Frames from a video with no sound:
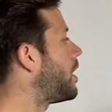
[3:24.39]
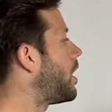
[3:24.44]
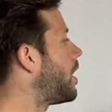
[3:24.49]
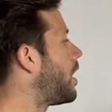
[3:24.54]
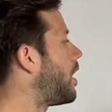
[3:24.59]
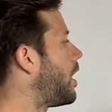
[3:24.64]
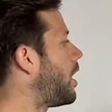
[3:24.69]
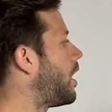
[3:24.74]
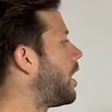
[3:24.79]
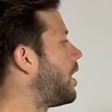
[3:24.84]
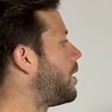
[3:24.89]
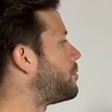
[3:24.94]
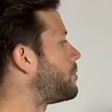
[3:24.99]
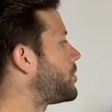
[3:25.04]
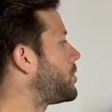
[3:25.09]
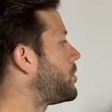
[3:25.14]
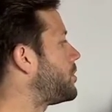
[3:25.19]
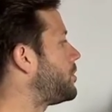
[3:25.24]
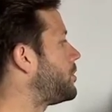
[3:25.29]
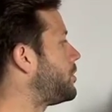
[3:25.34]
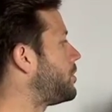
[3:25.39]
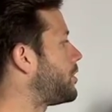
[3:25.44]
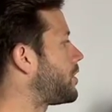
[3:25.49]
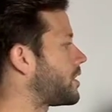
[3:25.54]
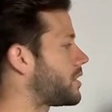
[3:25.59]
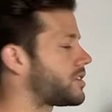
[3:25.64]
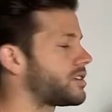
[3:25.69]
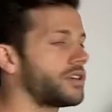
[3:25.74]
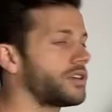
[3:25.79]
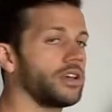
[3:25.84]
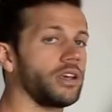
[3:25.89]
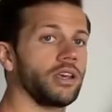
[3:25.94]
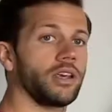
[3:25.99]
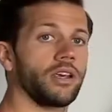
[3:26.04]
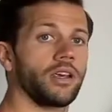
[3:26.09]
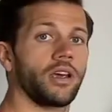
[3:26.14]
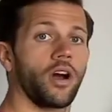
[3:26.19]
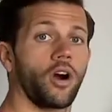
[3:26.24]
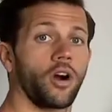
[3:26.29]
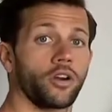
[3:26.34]
you're going to see,
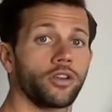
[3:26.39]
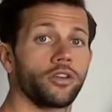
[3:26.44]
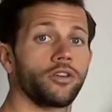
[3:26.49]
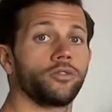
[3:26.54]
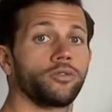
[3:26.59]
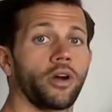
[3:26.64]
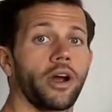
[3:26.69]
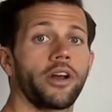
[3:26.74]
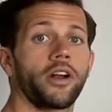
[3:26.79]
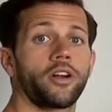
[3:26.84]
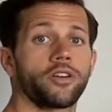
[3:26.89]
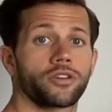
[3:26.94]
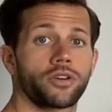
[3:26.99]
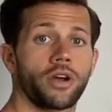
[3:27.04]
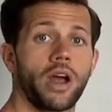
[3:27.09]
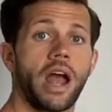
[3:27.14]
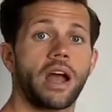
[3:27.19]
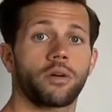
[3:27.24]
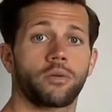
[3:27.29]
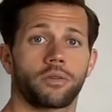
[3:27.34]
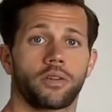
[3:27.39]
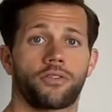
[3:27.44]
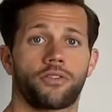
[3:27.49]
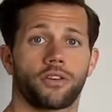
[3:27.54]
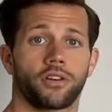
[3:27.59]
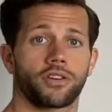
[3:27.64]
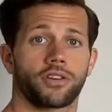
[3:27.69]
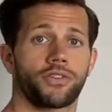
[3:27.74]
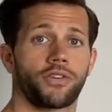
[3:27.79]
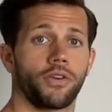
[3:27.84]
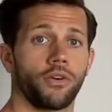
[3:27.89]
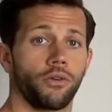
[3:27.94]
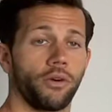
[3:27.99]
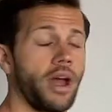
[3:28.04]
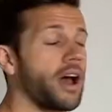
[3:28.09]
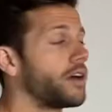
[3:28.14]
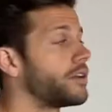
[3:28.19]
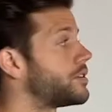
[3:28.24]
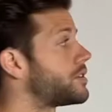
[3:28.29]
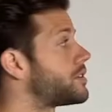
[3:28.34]
are you right on track with the first few
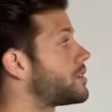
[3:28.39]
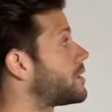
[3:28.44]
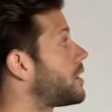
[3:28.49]
rounds?